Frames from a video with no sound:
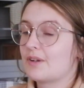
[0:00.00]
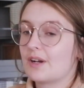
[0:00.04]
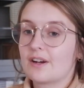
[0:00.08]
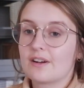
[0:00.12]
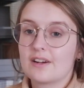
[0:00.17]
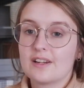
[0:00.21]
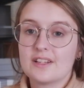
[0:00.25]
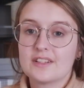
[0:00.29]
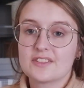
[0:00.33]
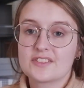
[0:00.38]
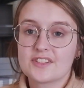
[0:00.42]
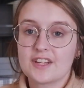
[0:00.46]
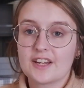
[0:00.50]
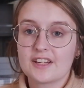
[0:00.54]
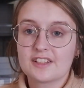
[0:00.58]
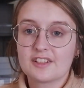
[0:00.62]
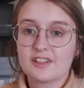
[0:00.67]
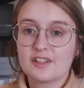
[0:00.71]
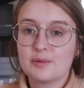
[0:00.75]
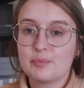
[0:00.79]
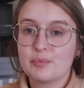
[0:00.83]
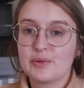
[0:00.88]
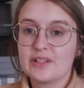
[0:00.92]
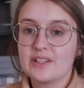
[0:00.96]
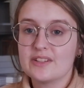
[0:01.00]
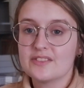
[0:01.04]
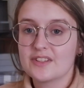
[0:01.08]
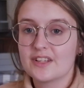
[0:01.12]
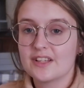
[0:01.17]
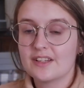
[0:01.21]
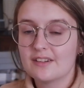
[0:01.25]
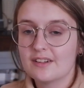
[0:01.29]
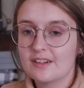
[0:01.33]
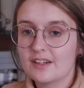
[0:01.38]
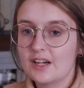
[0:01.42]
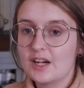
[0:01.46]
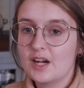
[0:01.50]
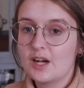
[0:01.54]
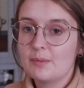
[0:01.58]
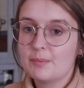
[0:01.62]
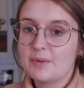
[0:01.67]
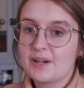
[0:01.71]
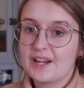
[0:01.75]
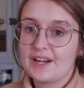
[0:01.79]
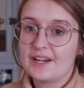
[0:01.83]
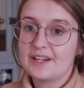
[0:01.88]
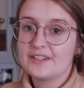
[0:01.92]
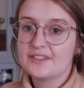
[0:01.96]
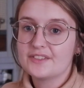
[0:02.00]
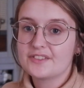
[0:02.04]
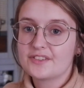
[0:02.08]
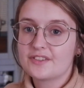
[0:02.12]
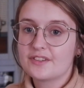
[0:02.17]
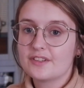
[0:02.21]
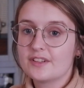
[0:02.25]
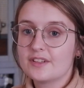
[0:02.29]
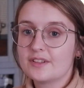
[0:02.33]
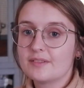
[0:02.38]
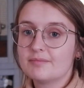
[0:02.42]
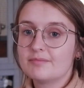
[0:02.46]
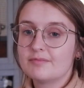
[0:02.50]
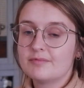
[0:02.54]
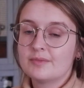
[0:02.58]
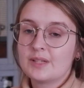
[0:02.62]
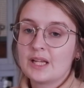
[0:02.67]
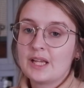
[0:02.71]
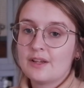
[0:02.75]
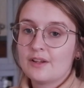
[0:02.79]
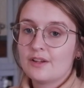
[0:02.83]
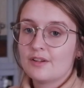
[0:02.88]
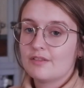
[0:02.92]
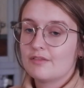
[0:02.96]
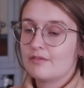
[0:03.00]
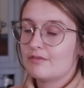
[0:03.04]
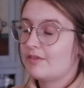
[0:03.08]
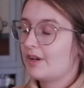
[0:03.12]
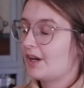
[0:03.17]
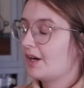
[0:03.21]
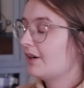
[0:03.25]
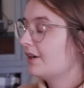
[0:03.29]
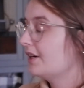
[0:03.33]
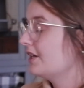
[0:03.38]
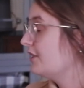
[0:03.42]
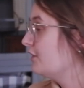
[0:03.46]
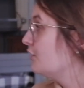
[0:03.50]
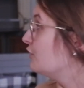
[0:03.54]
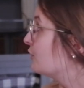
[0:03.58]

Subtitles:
very aesthetically pleasing. It has the very